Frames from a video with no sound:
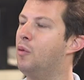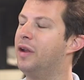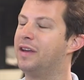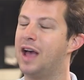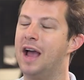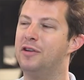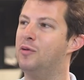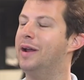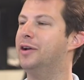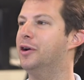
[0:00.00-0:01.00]
One of the
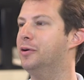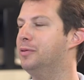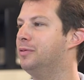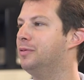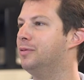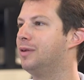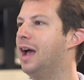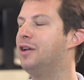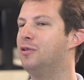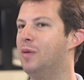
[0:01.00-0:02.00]
kinder way to goes,
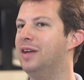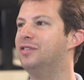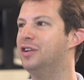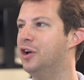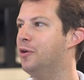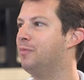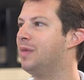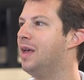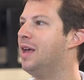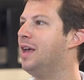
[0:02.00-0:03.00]
kinder yeah. ways to go.
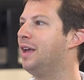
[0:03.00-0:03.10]
Yeah.